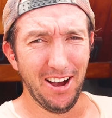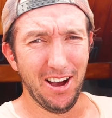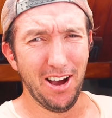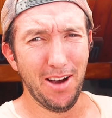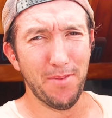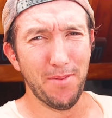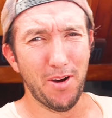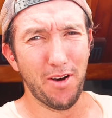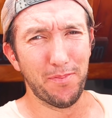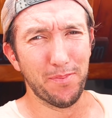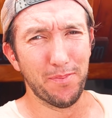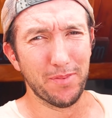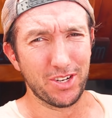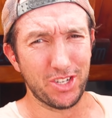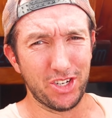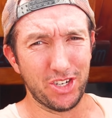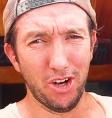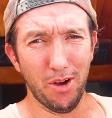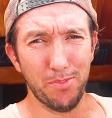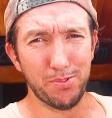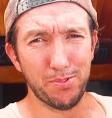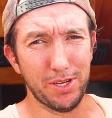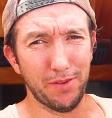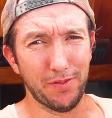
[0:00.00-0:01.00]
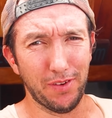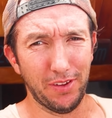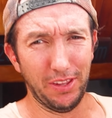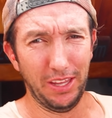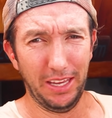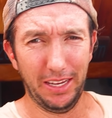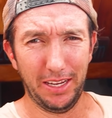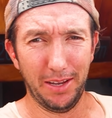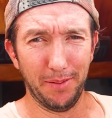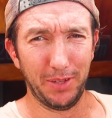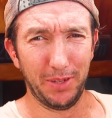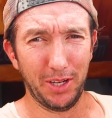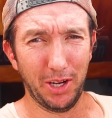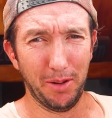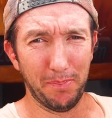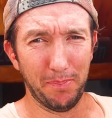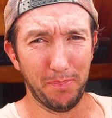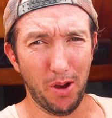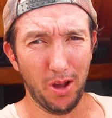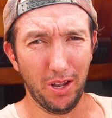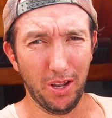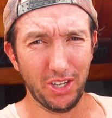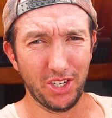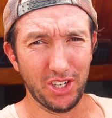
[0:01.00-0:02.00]
I'm off my chops if I think I'm gonna
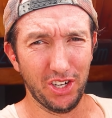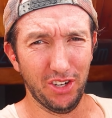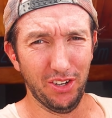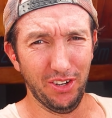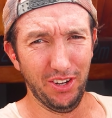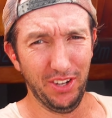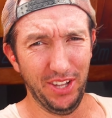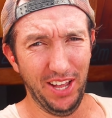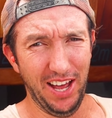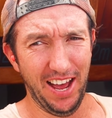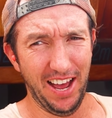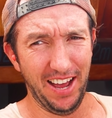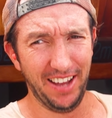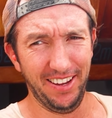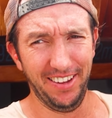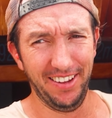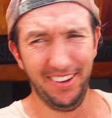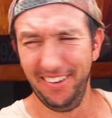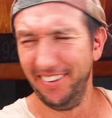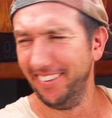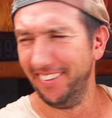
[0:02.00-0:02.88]
polish all of that.